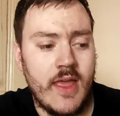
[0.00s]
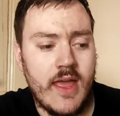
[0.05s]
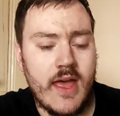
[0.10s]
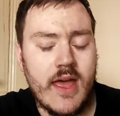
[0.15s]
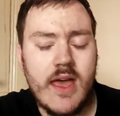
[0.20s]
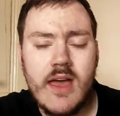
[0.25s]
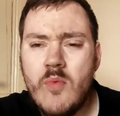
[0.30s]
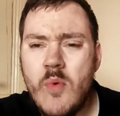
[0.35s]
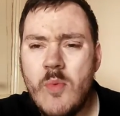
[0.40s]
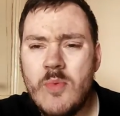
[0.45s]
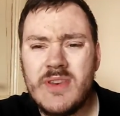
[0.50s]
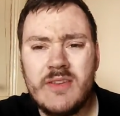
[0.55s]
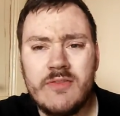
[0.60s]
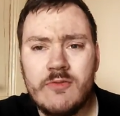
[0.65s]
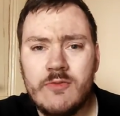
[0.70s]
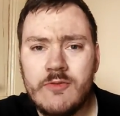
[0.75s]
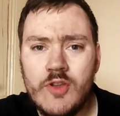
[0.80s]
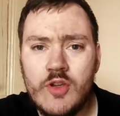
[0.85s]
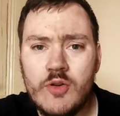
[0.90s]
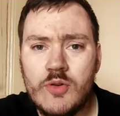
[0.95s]
It might be
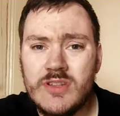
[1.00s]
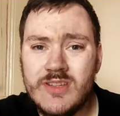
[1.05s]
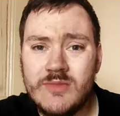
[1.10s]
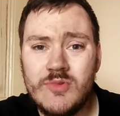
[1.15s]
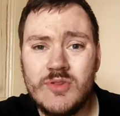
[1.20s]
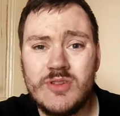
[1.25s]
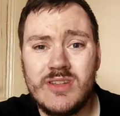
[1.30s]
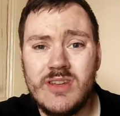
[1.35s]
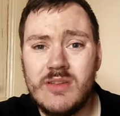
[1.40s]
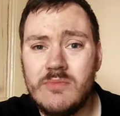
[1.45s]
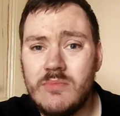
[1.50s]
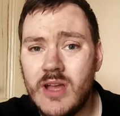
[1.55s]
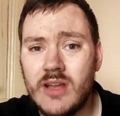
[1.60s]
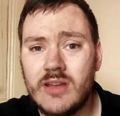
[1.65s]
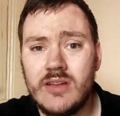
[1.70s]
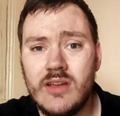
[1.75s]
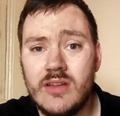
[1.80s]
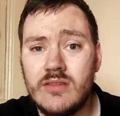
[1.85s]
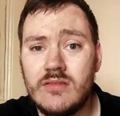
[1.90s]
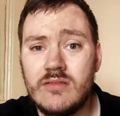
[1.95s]
different for you because I'm using an impact
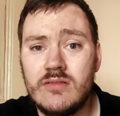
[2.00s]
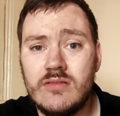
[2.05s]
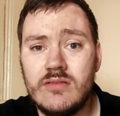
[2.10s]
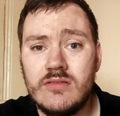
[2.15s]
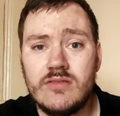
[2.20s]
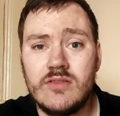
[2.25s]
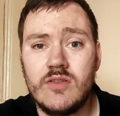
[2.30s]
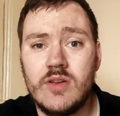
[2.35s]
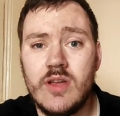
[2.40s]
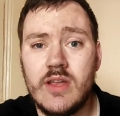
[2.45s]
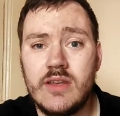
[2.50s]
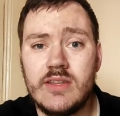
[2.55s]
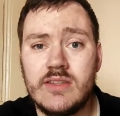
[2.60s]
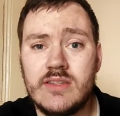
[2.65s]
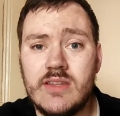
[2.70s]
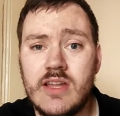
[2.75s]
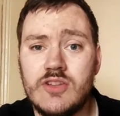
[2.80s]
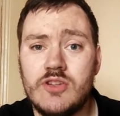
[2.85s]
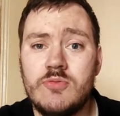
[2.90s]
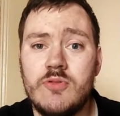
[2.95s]
gun, so it
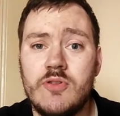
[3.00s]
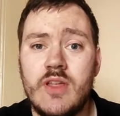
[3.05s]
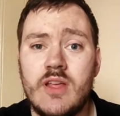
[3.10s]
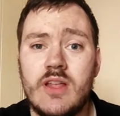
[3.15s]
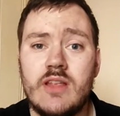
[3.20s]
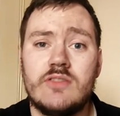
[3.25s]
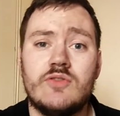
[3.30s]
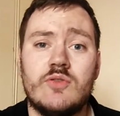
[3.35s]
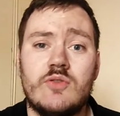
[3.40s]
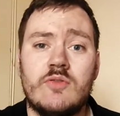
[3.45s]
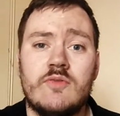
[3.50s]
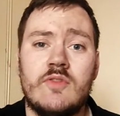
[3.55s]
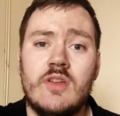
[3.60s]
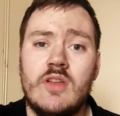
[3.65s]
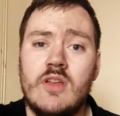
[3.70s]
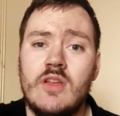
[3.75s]
doesn't actually put that sort of